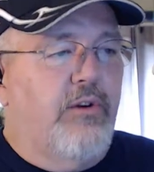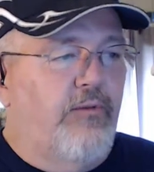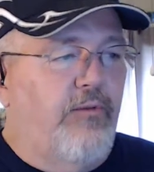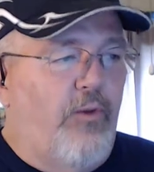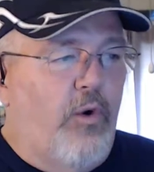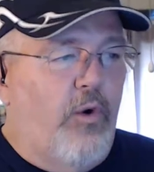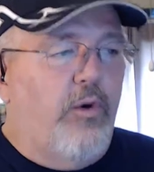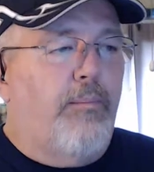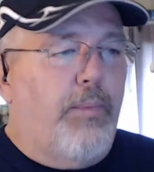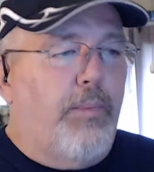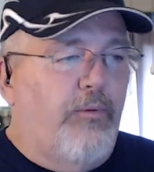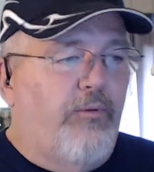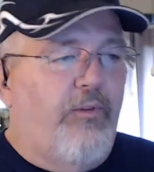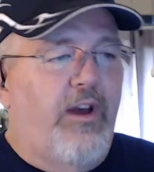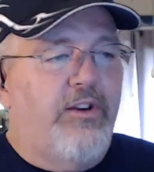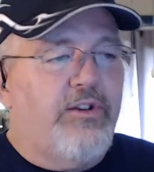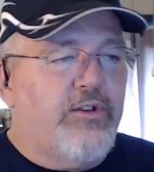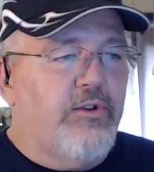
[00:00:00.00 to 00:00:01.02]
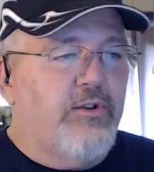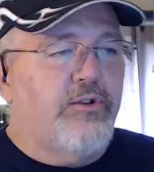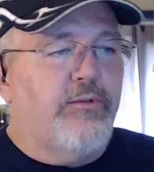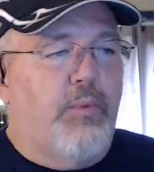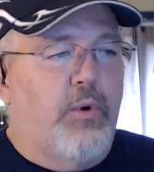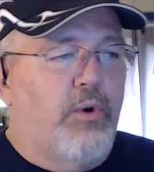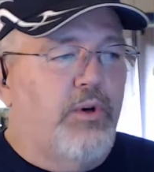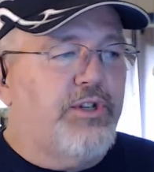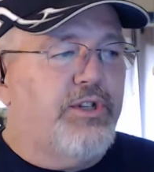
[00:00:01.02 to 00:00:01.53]
professional
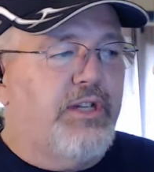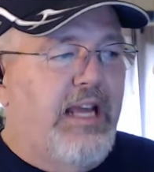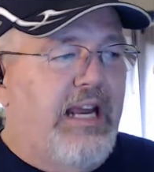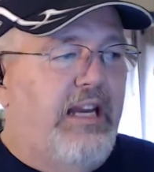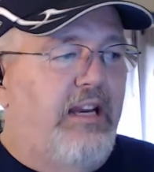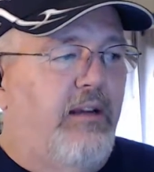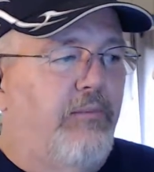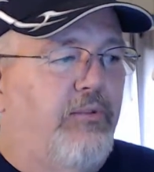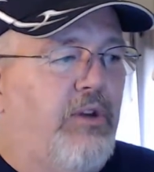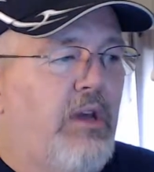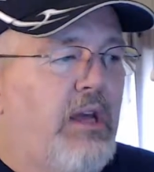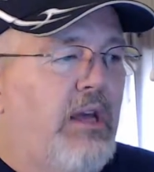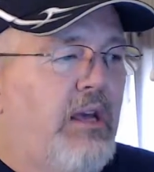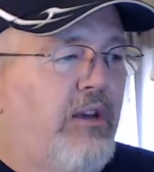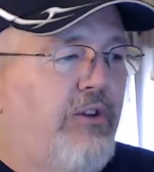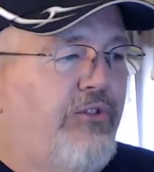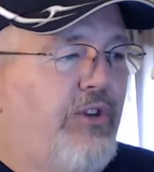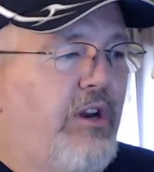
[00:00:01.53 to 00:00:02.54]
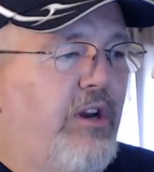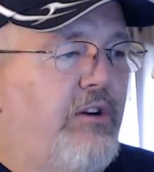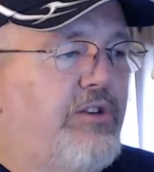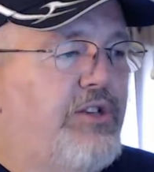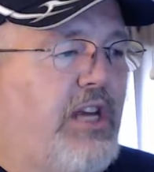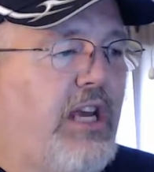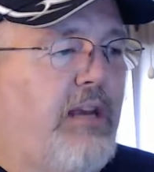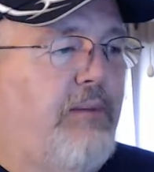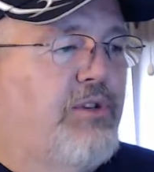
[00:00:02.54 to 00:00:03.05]
sports stadiums. Senator
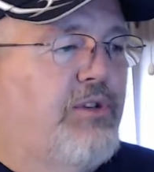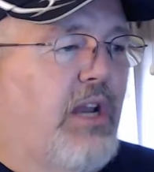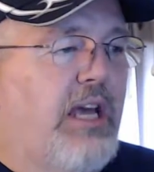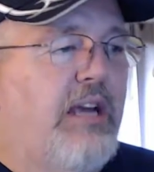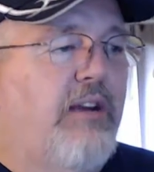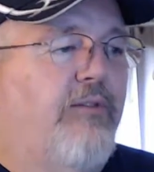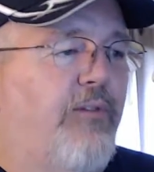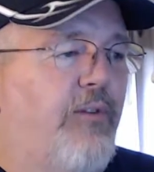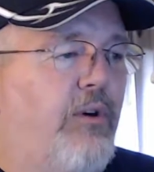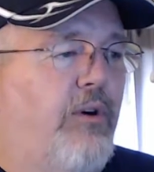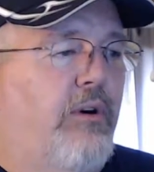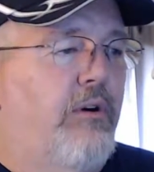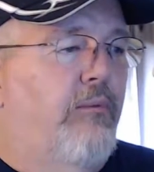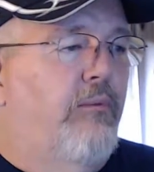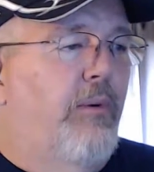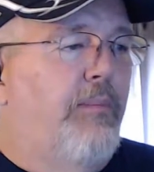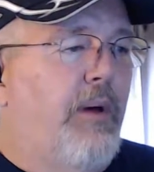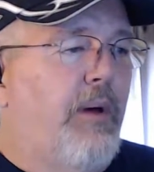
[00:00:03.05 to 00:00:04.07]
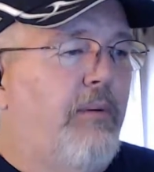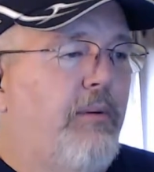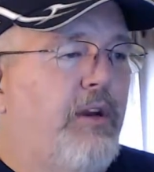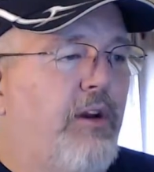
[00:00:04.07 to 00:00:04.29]
James Lankford, Republican